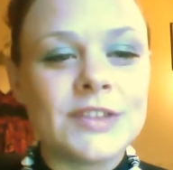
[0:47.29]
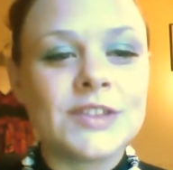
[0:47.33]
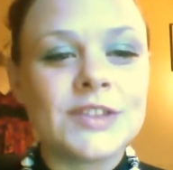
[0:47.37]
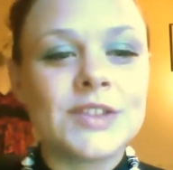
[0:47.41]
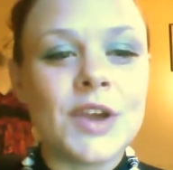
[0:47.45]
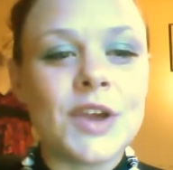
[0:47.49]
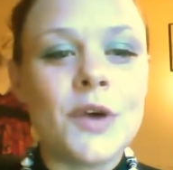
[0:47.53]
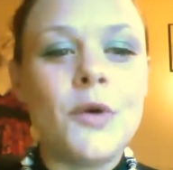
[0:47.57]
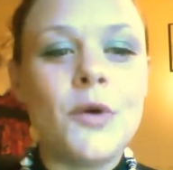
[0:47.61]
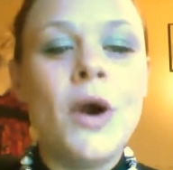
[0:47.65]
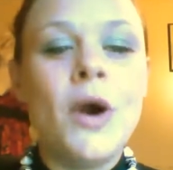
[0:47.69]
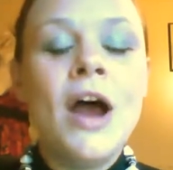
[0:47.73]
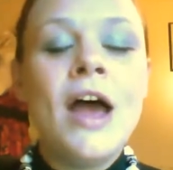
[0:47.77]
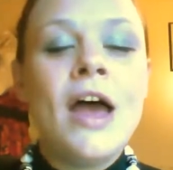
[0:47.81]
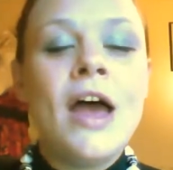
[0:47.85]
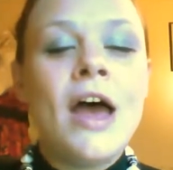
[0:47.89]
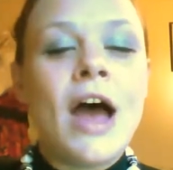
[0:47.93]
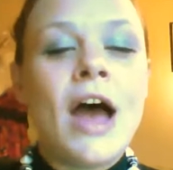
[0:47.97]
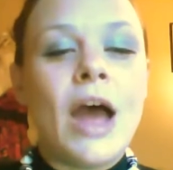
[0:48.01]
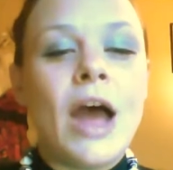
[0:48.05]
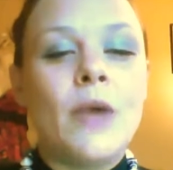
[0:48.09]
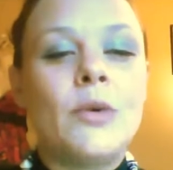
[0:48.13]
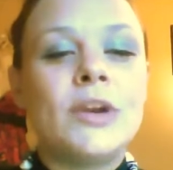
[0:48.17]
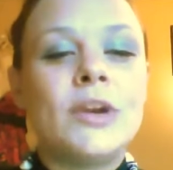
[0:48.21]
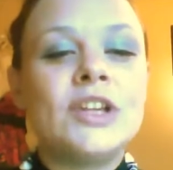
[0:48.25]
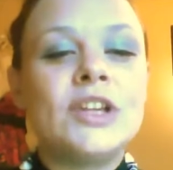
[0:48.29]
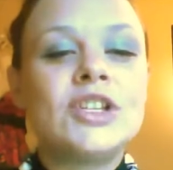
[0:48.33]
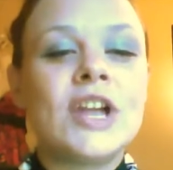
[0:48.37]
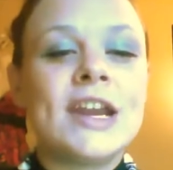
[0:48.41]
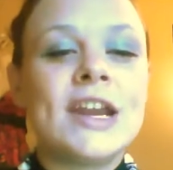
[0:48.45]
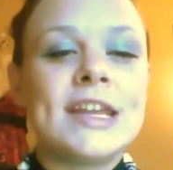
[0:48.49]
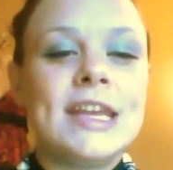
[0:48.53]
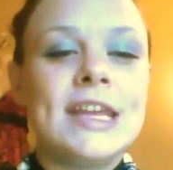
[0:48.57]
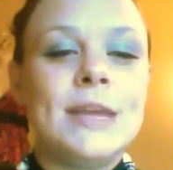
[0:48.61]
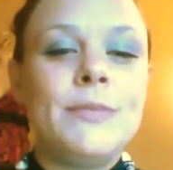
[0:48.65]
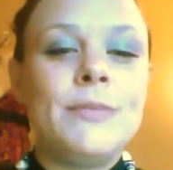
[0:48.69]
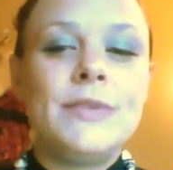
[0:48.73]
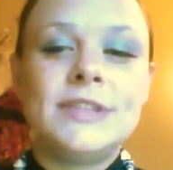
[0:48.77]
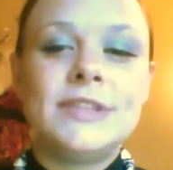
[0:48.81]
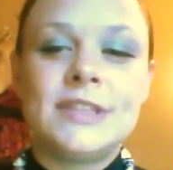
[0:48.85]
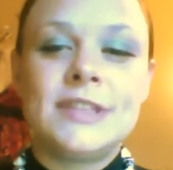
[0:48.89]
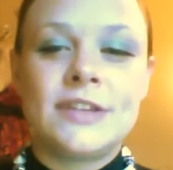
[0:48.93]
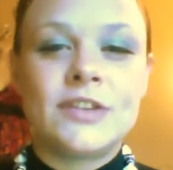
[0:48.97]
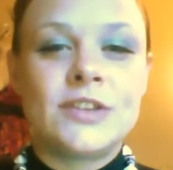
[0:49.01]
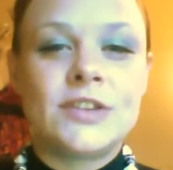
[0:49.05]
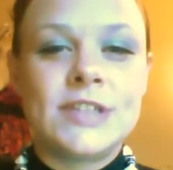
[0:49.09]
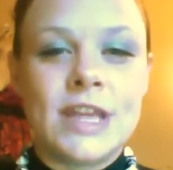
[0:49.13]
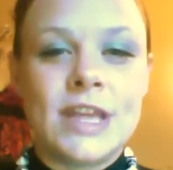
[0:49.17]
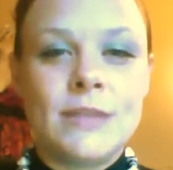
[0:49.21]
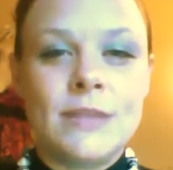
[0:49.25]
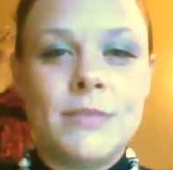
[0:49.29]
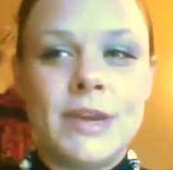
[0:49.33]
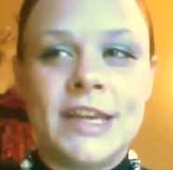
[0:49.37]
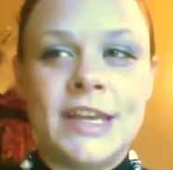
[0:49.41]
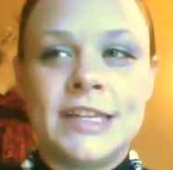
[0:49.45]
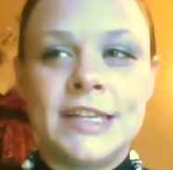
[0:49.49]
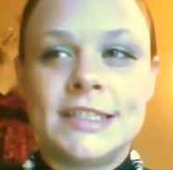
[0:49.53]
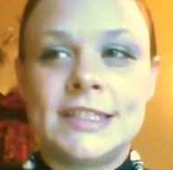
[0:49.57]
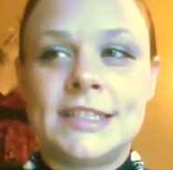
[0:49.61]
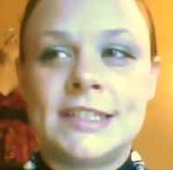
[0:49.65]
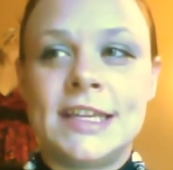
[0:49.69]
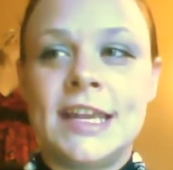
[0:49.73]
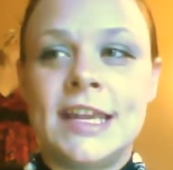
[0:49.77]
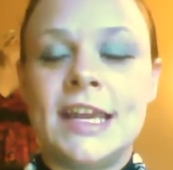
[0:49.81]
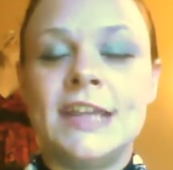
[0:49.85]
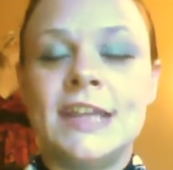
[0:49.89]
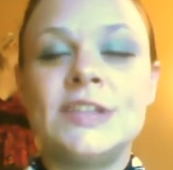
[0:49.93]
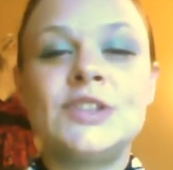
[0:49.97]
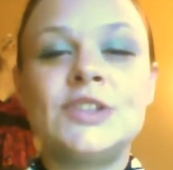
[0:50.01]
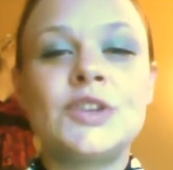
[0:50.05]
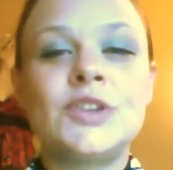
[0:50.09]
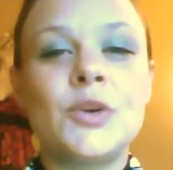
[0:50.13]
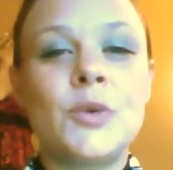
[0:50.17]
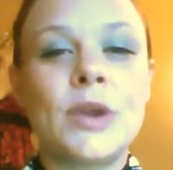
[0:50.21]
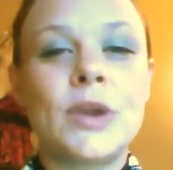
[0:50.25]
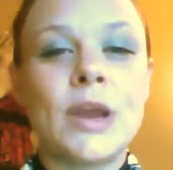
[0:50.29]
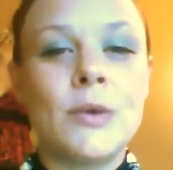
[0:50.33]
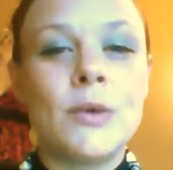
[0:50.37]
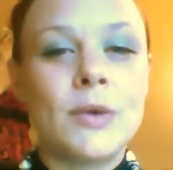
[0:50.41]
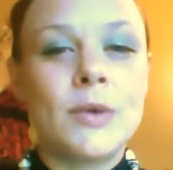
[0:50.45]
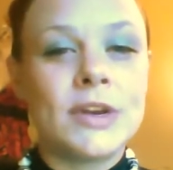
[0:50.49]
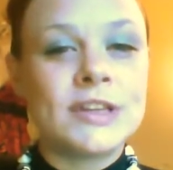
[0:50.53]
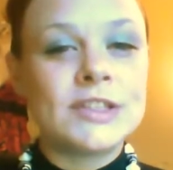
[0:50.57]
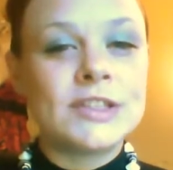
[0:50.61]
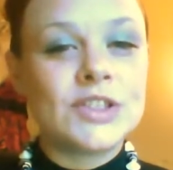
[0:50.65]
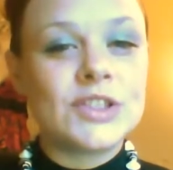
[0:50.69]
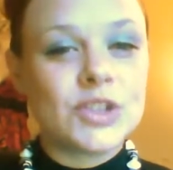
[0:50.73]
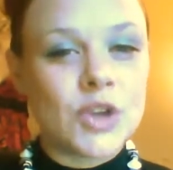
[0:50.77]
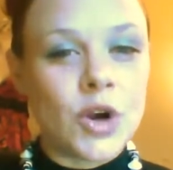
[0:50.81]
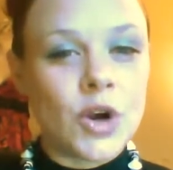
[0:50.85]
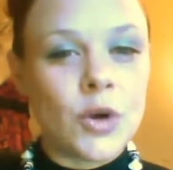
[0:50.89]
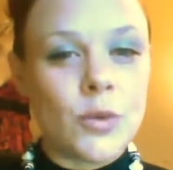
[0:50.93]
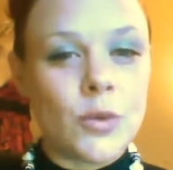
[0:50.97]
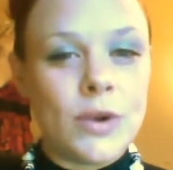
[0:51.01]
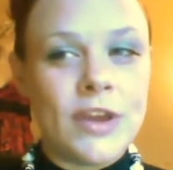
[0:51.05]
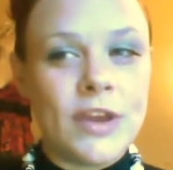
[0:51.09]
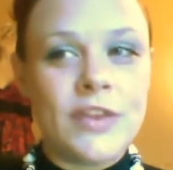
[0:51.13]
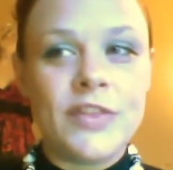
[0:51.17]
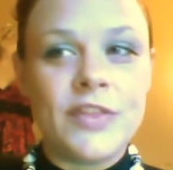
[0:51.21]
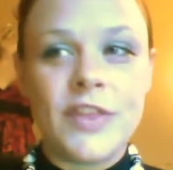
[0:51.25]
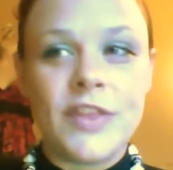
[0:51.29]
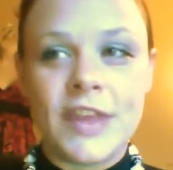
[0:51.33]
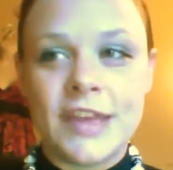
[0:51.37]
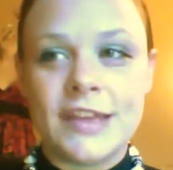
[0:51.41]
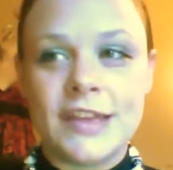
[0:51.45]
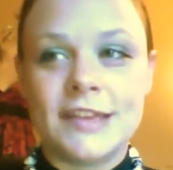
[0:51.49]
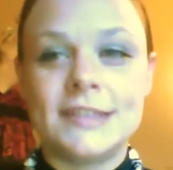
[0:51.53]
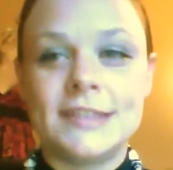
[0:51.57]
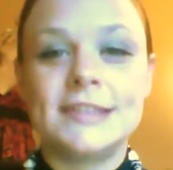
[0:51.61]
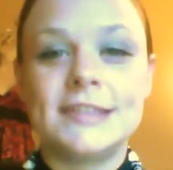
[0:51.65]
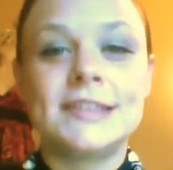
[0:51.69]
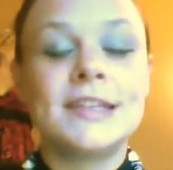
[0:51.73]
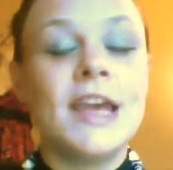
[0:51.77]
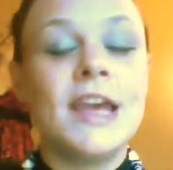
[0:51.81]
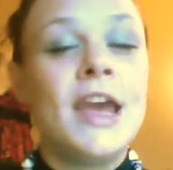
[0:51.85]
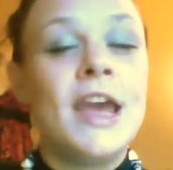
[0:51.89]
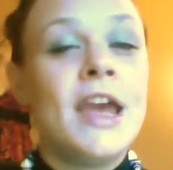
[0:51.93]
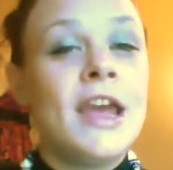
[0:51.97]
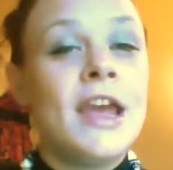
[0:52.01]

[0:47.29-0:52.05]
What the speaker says: So I want to try to keep this under 10 minutes today. So what I want to start with is